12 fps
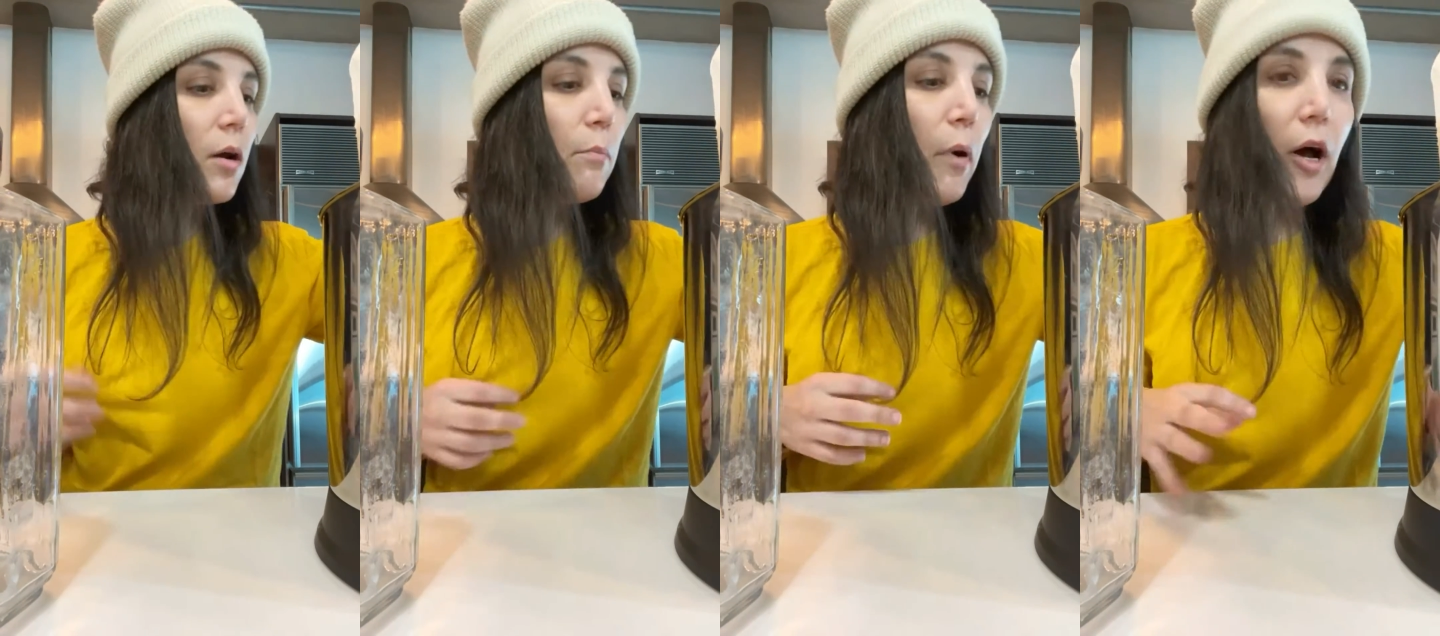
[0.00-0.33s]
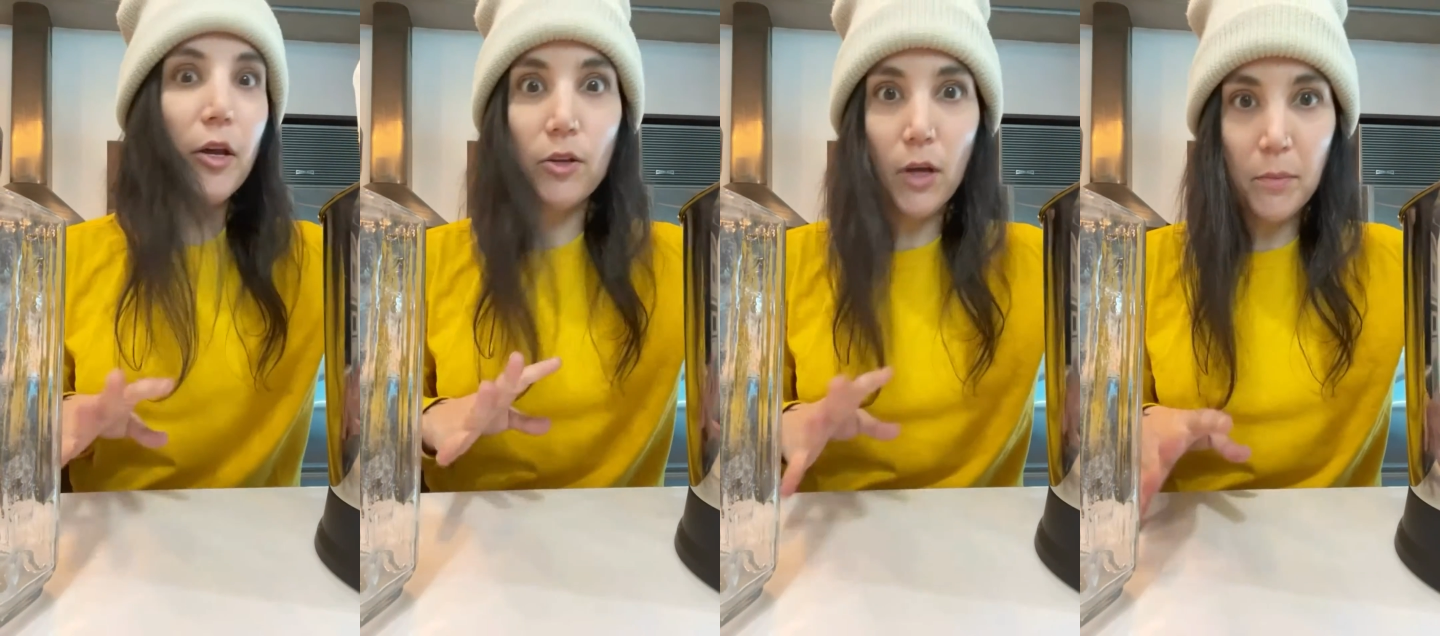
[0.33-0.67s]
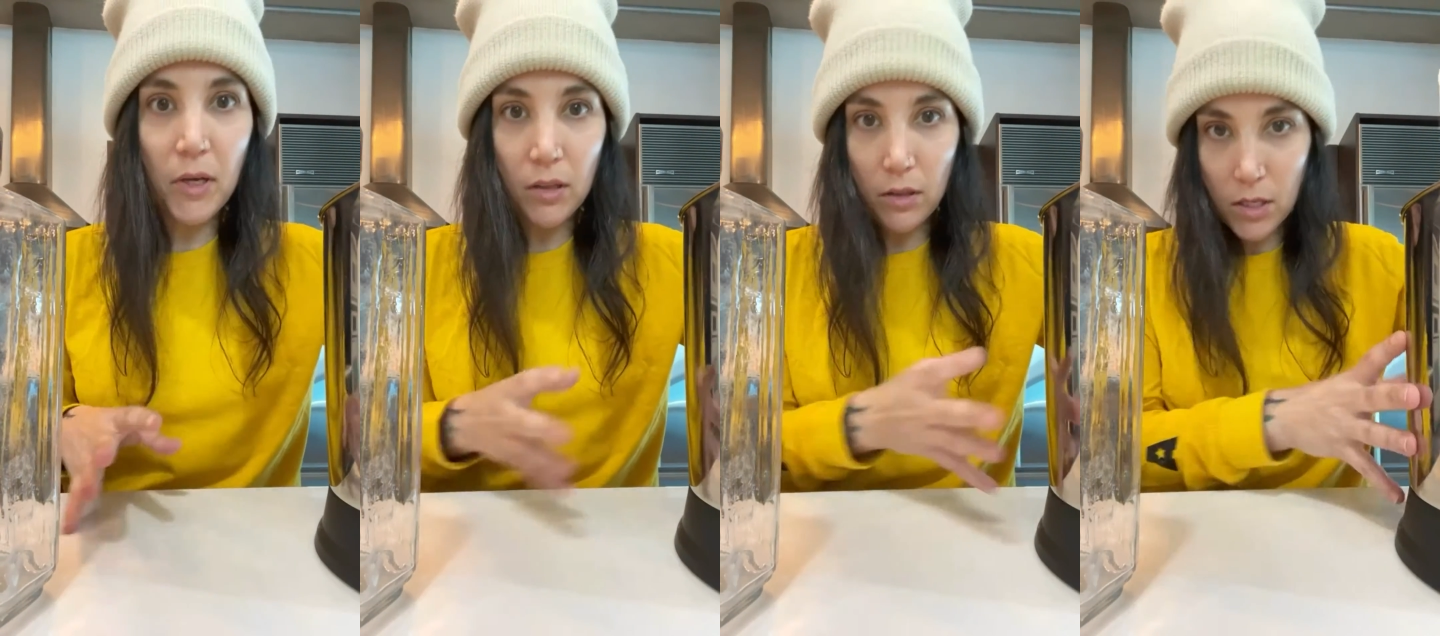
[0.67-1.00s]
But I
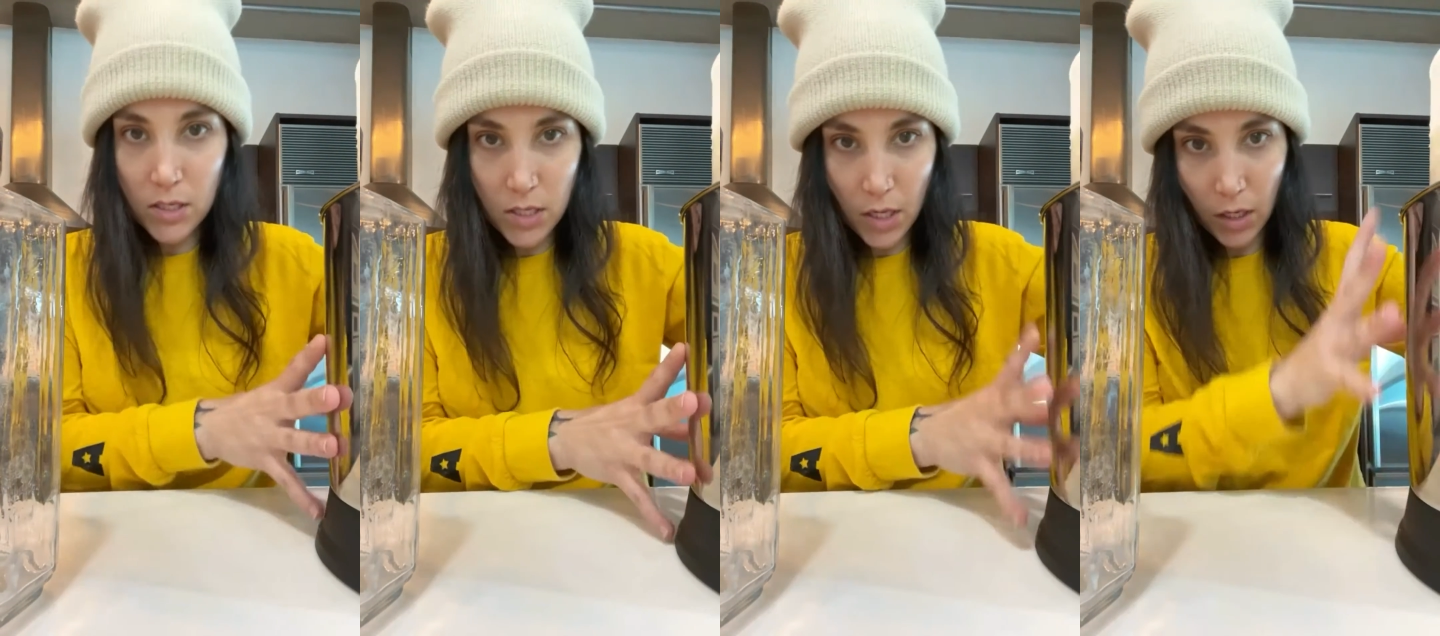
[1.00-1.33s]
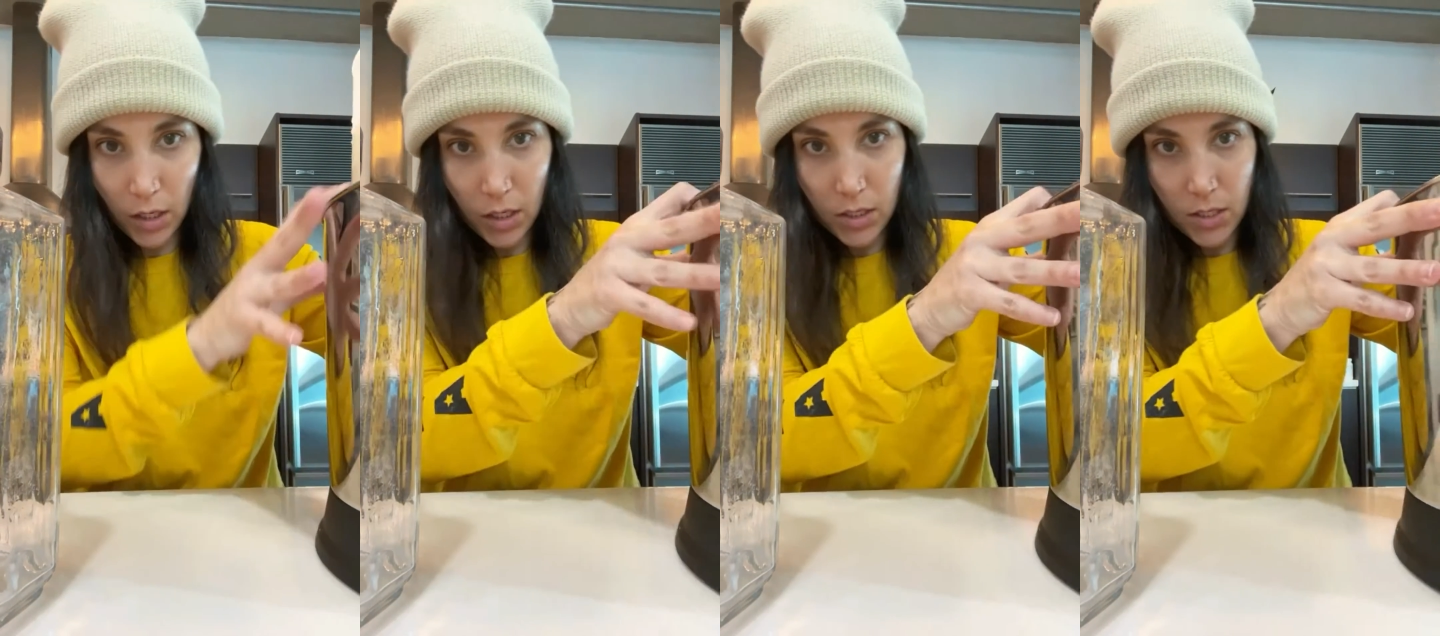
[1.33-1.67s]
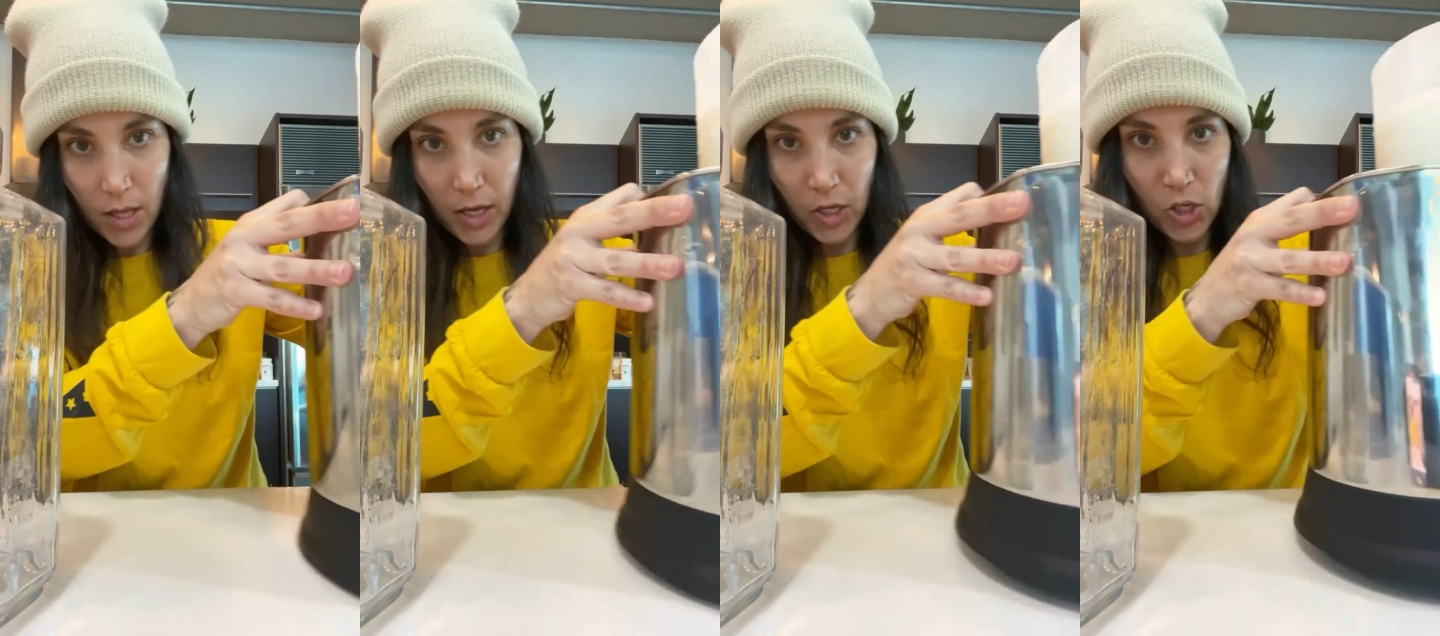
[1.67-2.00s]
mean, this thing is
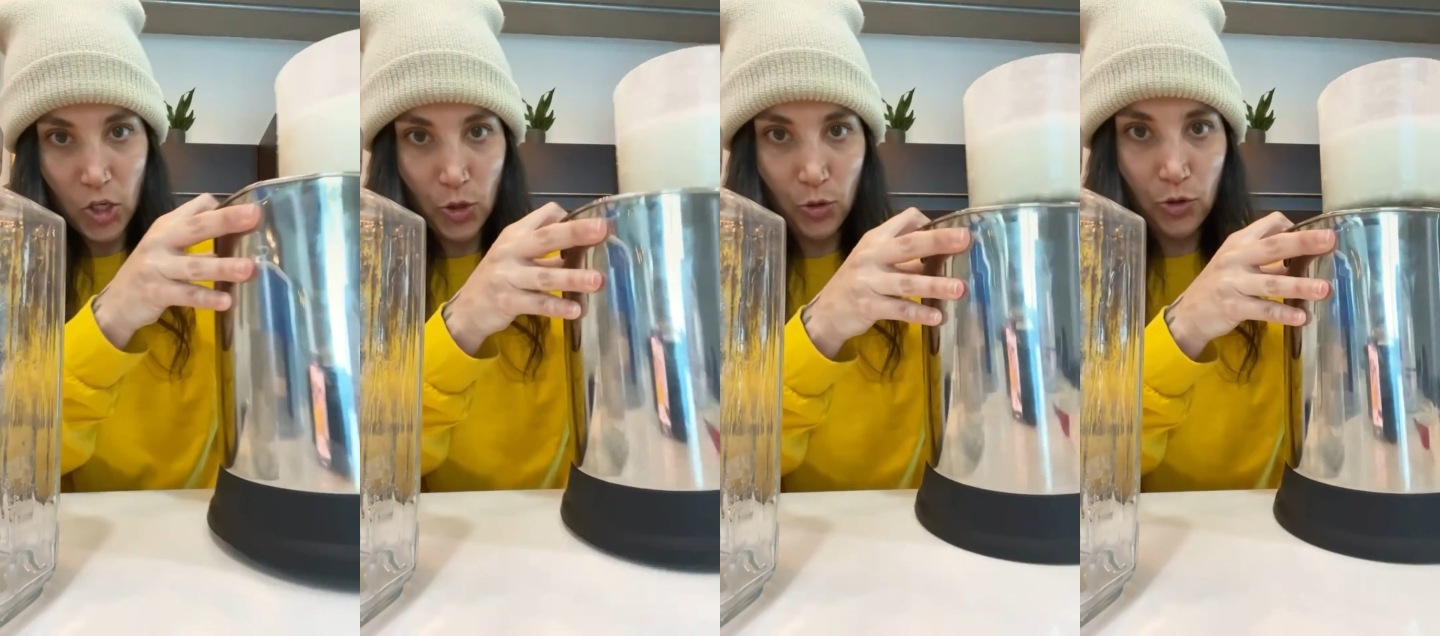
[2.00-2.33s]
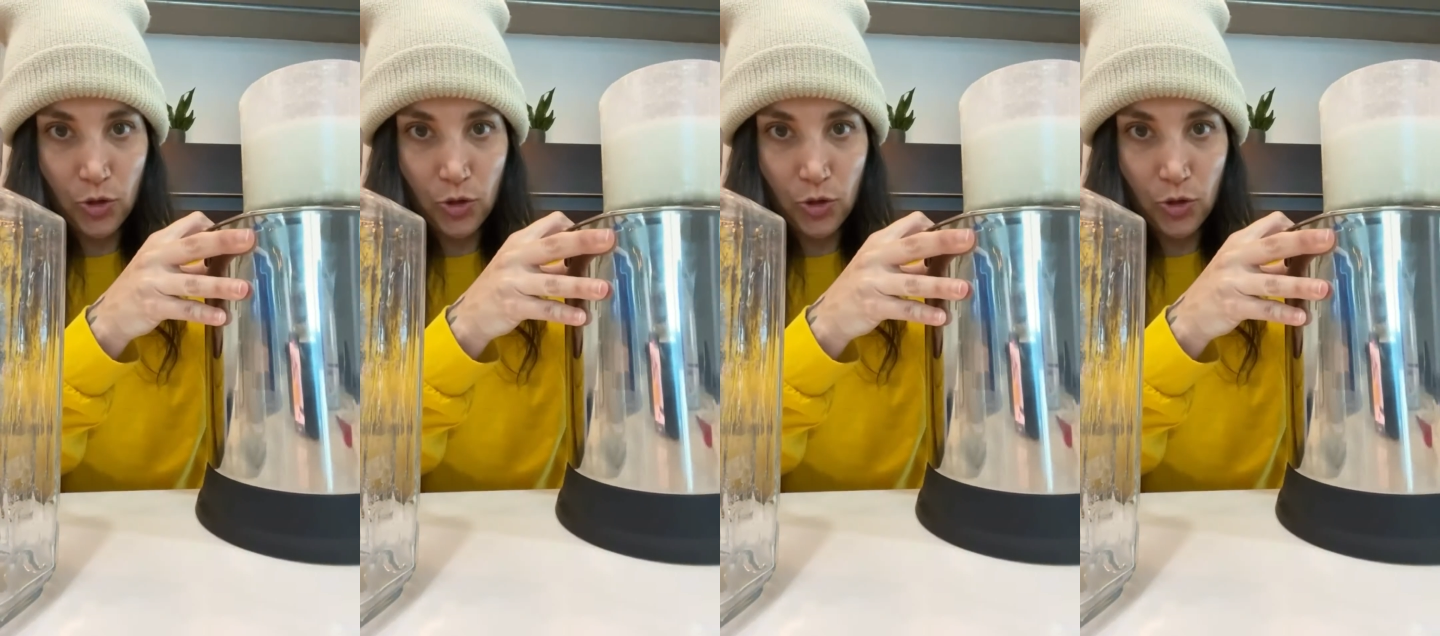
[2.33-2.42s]
like huge.